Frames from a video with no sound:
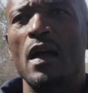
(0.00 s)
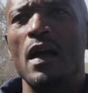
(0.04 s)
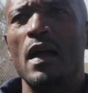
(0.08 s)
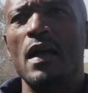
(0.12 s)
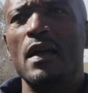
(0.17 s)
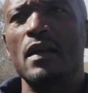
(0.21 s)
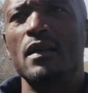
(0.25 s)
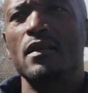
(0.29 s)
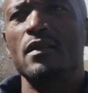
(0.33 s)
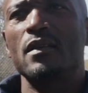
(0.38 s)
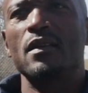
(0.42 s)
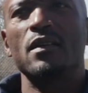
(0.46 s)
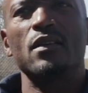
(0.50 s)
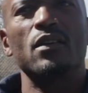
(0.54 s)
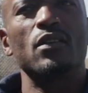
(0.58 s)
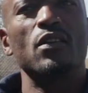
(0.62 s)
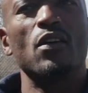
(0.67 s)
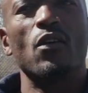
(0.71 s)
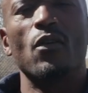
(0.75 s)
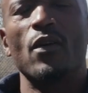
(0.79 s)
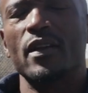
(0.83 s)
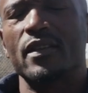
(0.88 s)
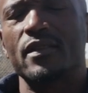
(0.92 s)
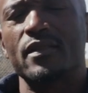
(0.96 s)
You
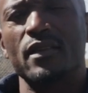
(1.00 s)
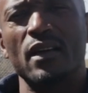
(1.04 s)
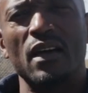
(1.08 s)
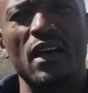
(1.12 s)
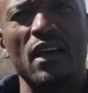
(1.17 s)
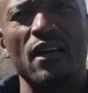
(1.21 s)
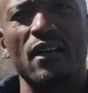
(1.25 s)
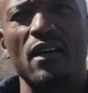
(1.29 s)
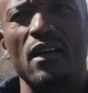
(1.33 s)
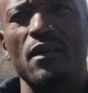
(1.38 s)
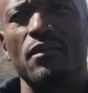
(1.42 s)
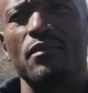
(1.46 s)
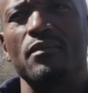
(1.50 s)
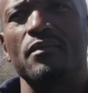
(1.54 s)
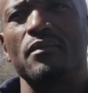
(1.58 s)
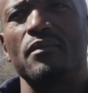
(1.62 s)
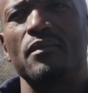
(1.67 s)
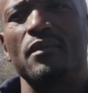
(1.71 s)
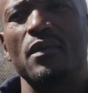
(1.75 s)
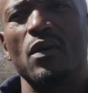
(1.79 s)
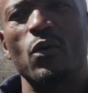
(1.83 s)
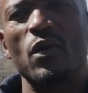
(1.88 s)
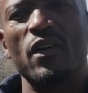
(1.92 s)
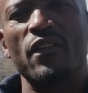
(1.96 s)
know what?
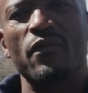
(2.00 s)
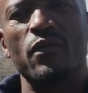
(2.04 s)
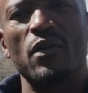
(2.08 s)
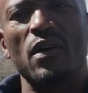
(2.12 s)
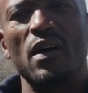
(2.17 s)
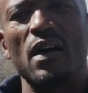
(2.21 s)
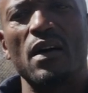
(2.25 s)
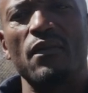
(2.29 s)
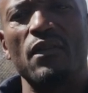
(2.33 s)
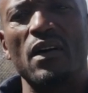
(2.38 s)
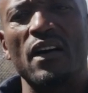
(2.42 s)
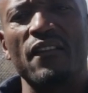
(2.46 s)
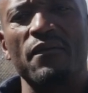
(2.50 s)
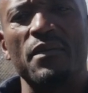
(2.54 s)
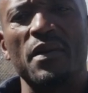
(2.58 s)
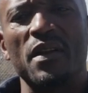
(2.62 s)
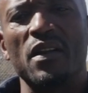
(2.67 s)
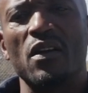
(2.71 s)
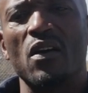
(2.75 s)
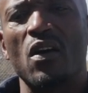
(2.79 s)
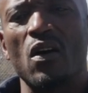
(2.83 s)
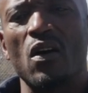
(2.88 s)
I've been in